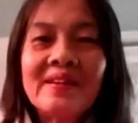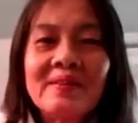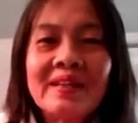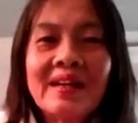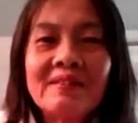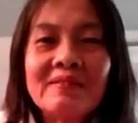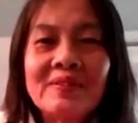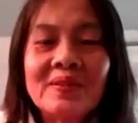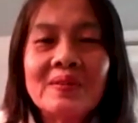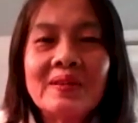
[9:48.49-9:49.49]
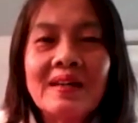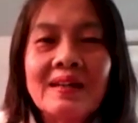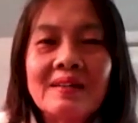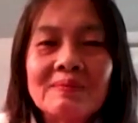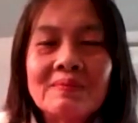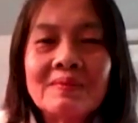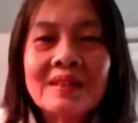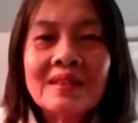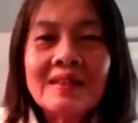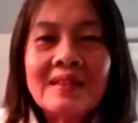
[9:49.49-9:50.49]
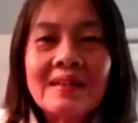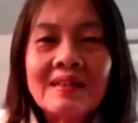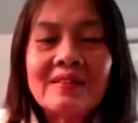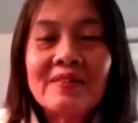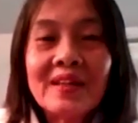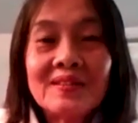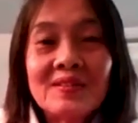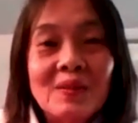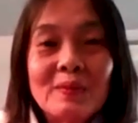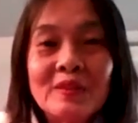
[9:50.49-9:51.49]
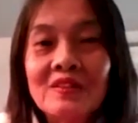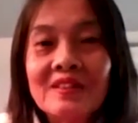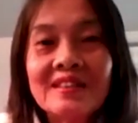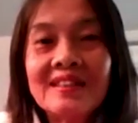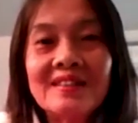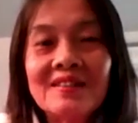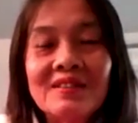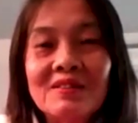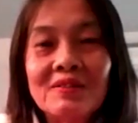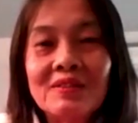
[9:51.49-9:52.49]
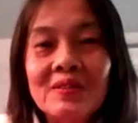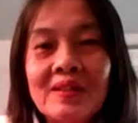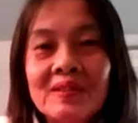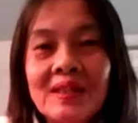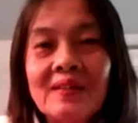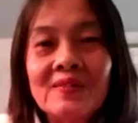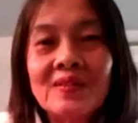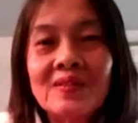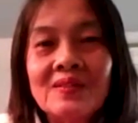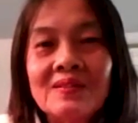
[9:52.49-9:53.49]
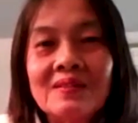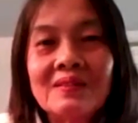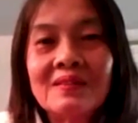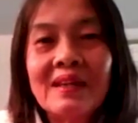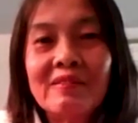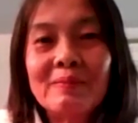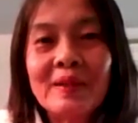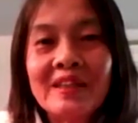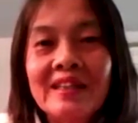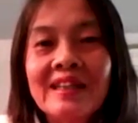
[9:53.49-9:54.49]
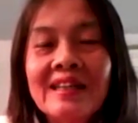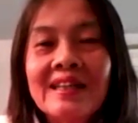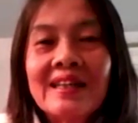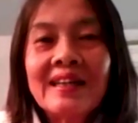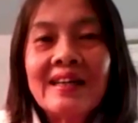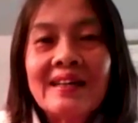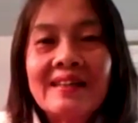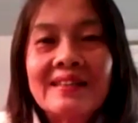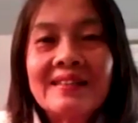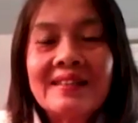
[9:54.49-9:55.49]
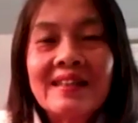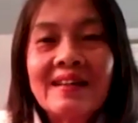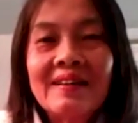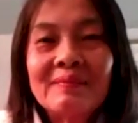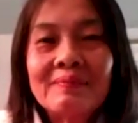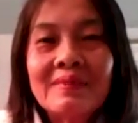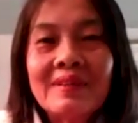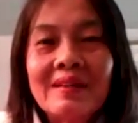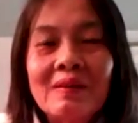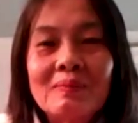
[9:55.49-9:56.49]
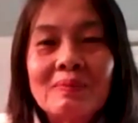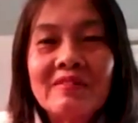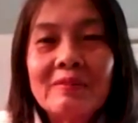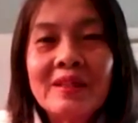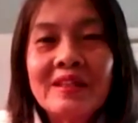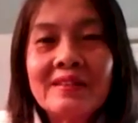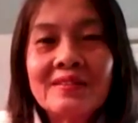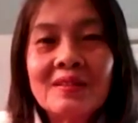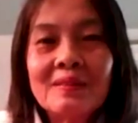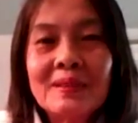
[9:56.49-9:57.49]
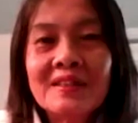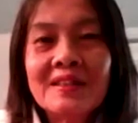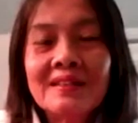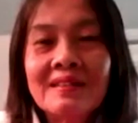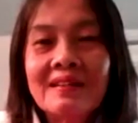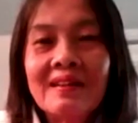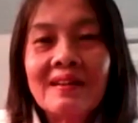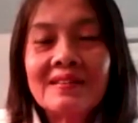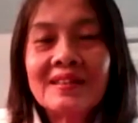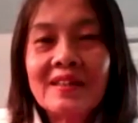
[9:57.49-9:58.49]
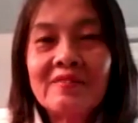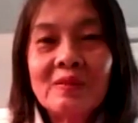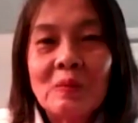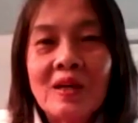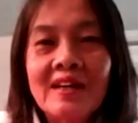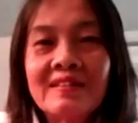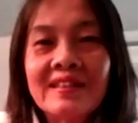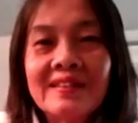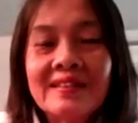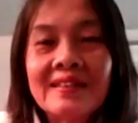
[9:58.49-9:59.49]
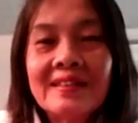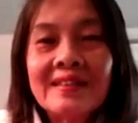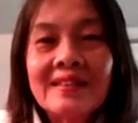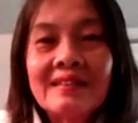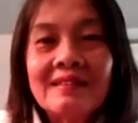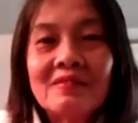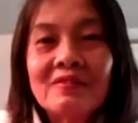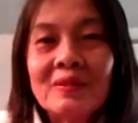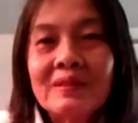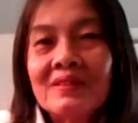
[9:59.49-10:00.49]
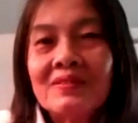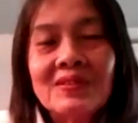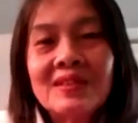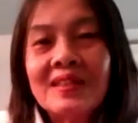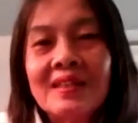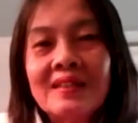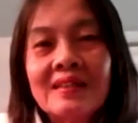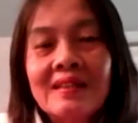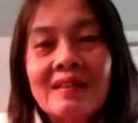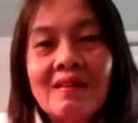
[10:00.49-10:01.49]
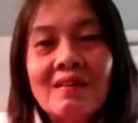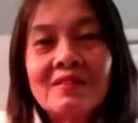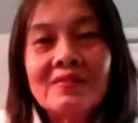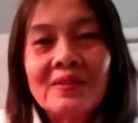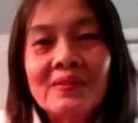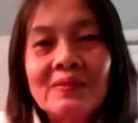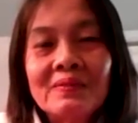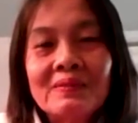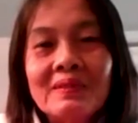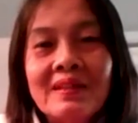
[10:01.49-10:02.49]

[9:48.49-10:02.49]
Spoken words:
Thank you again for giving us this opportunity to introduce ourselves to everybody. And I hope everybody is going to be safe and well, and I look forward to seeing all of you